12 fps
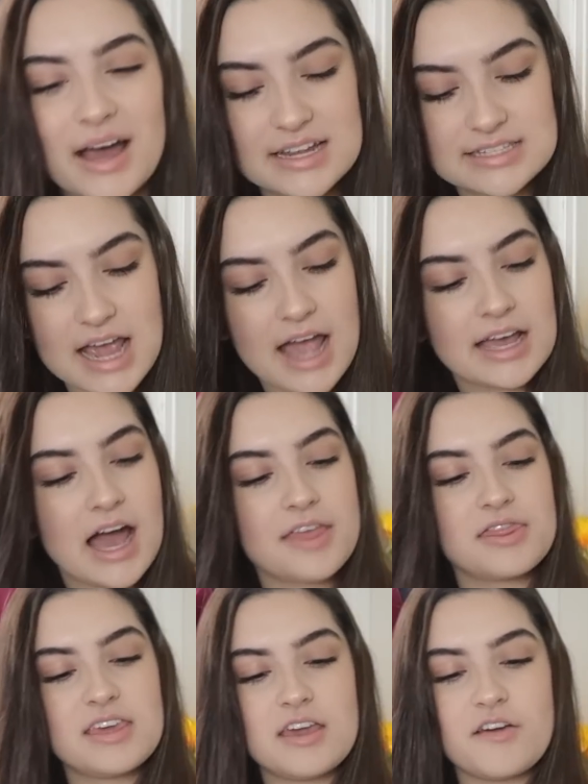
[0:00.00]
but I
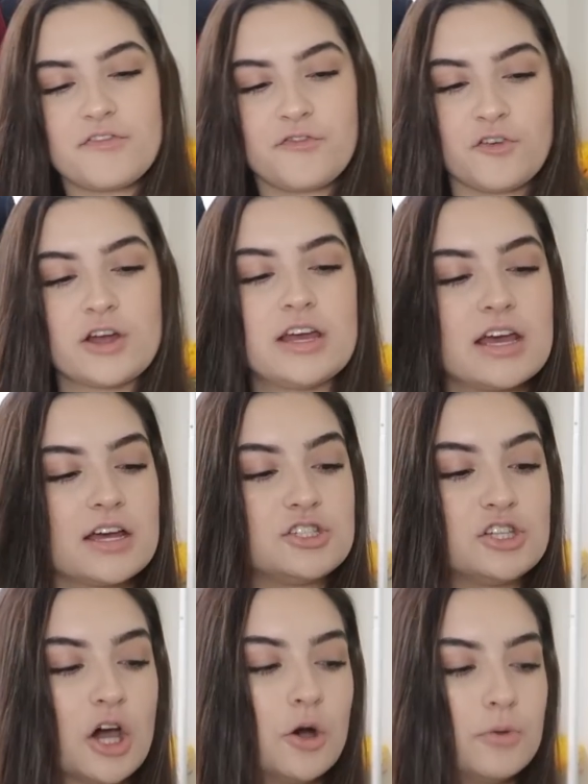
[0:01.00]
got the free
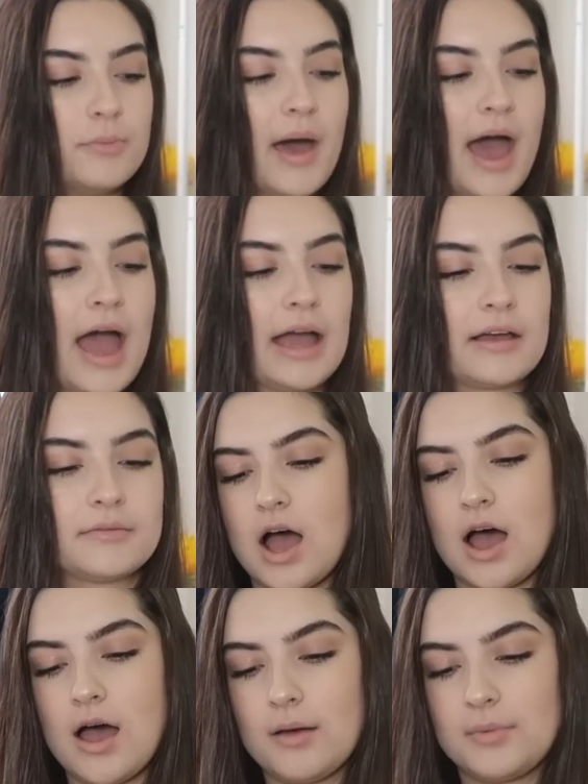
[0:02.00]
tote bag.
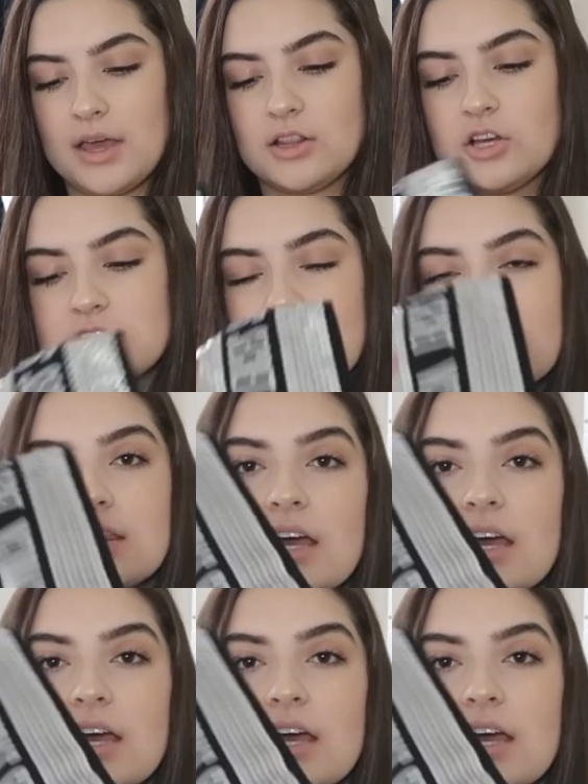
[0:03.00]
Um, it looks like